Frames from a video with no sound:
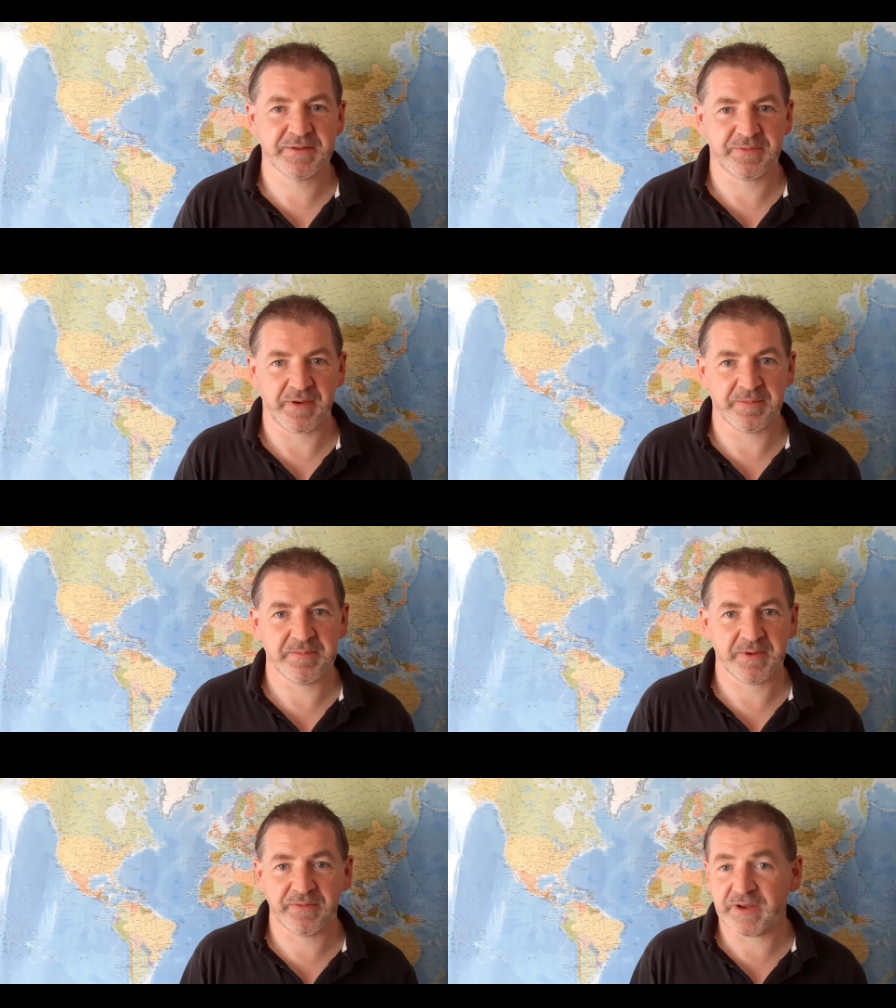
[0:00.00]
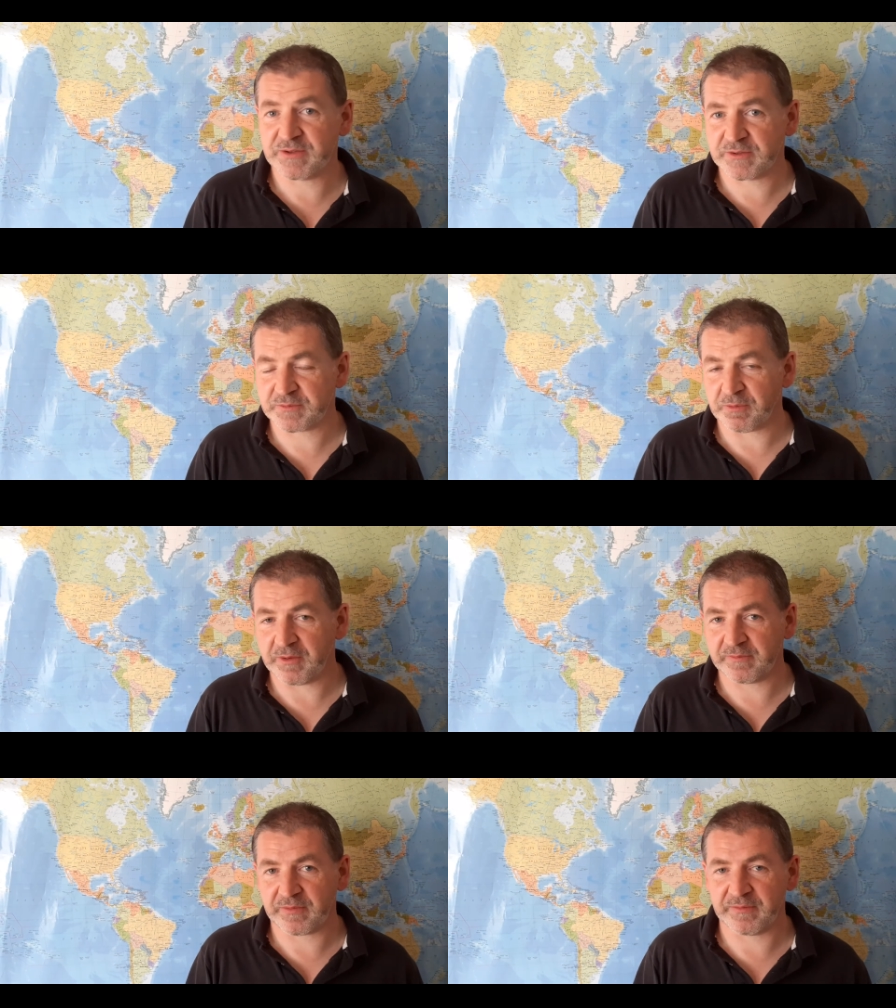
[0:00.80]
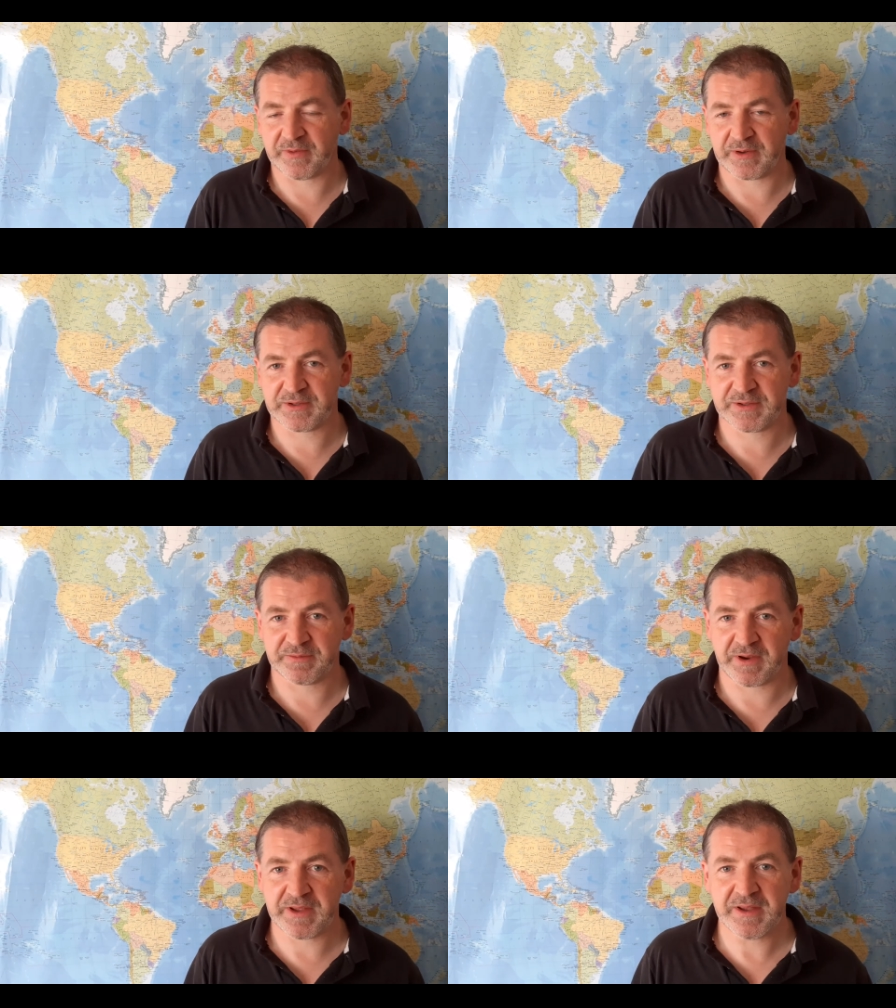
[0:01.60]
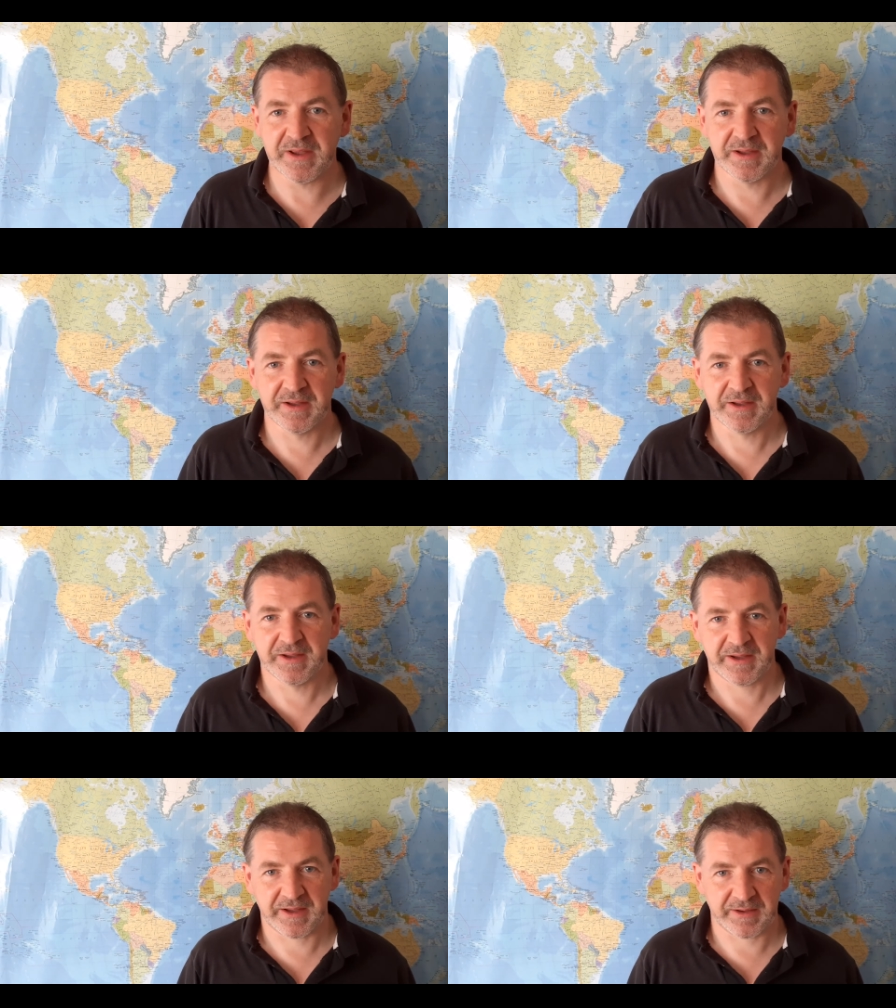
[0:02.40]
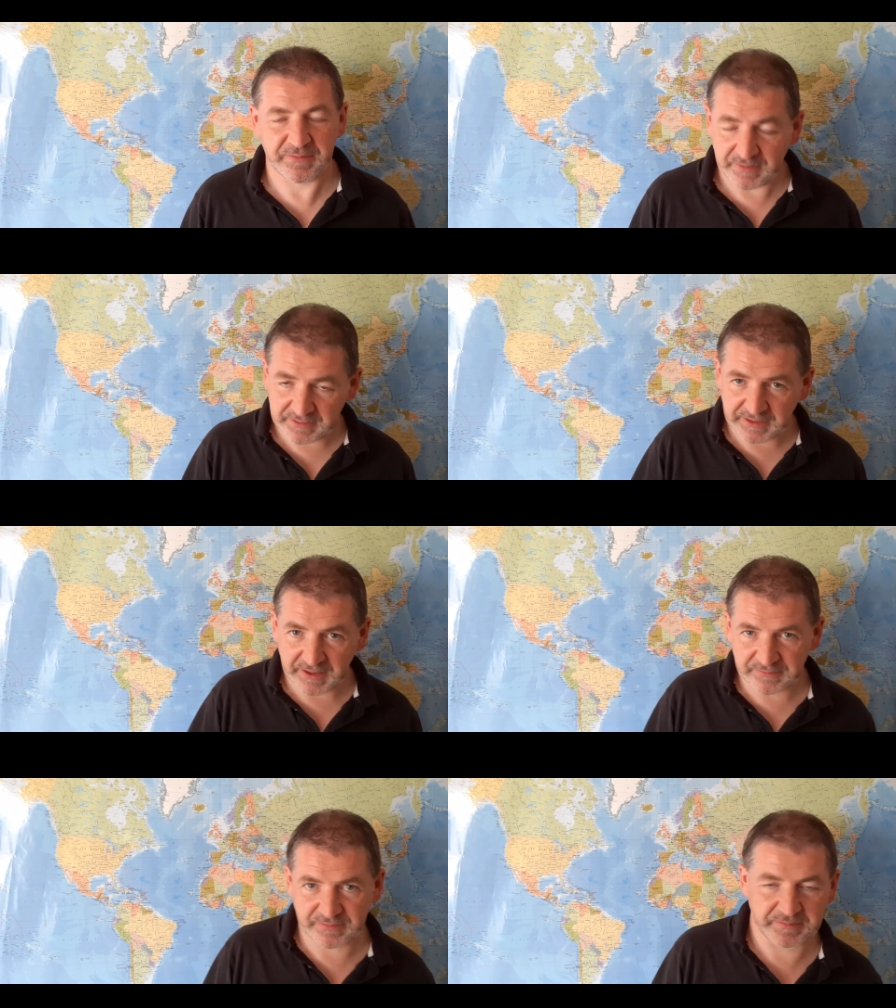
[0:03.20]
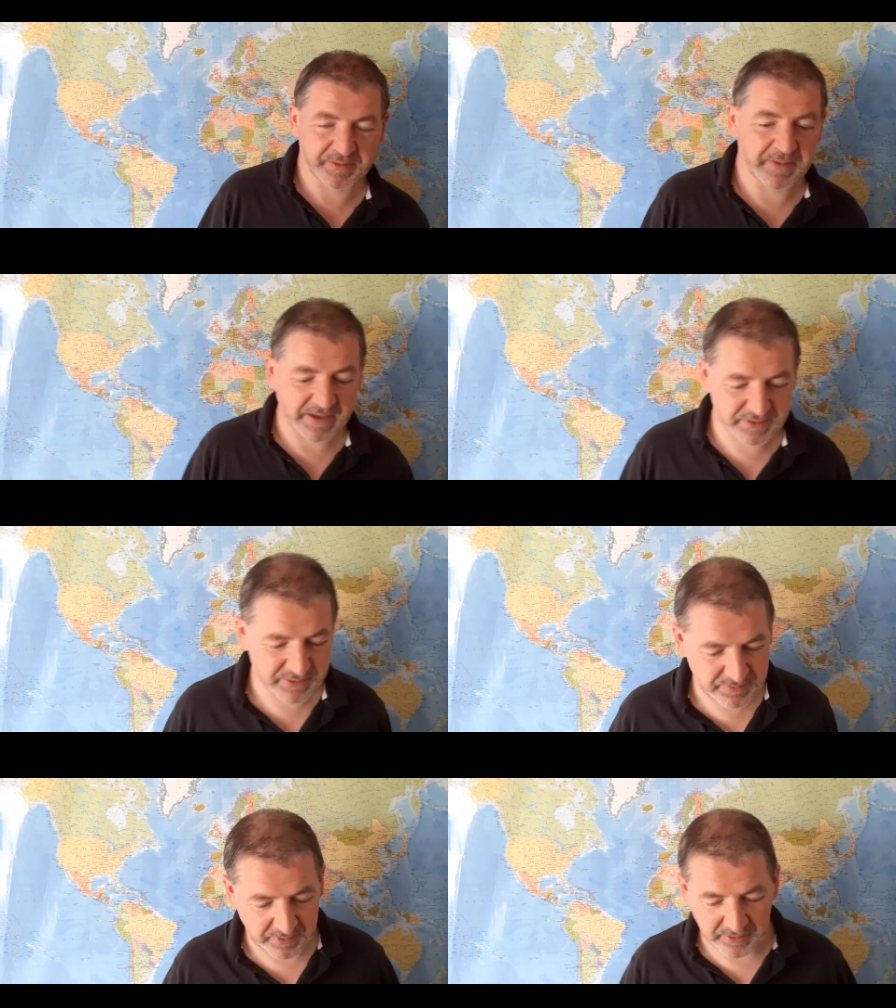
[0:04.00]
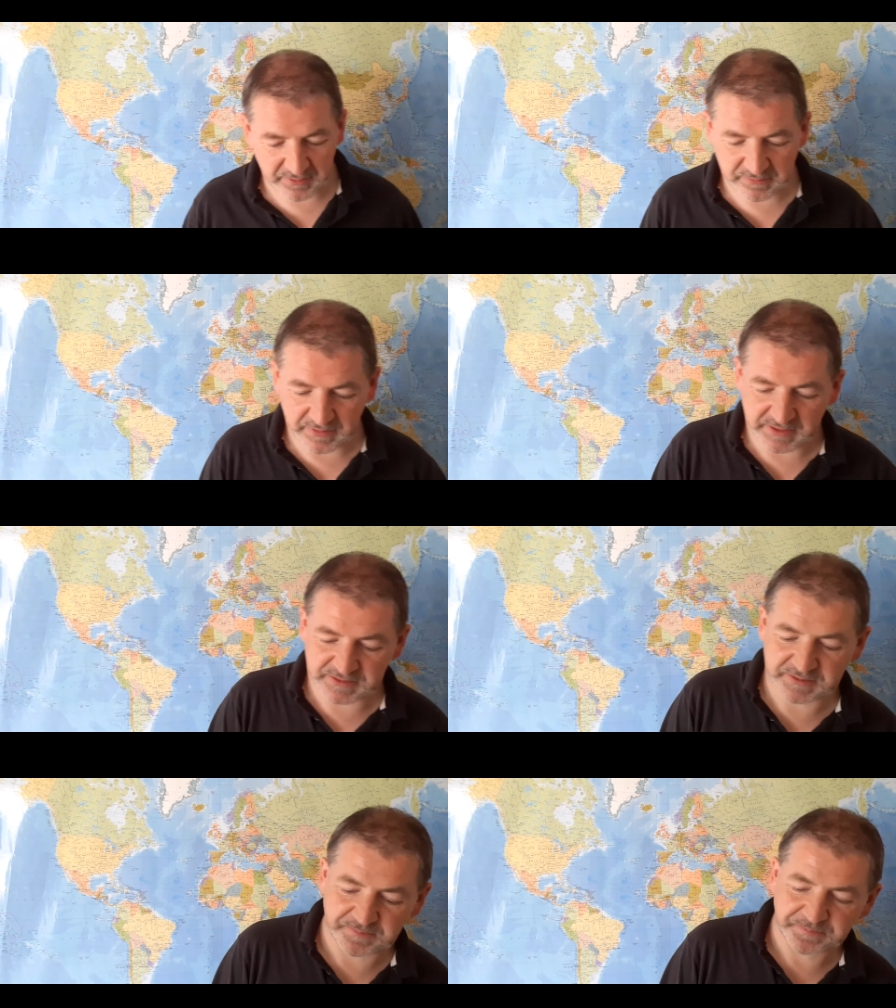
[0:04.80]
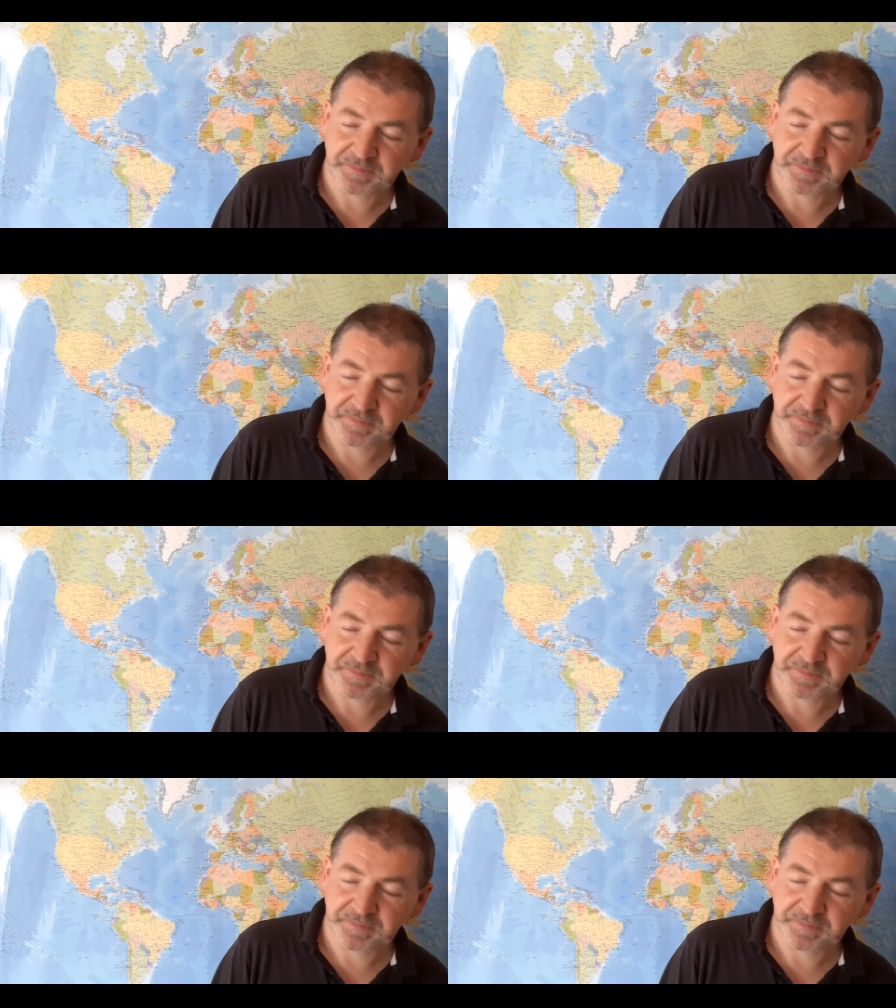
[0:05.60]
from Ephesians 1 from verse 3 uh, and again from the message paraphrase.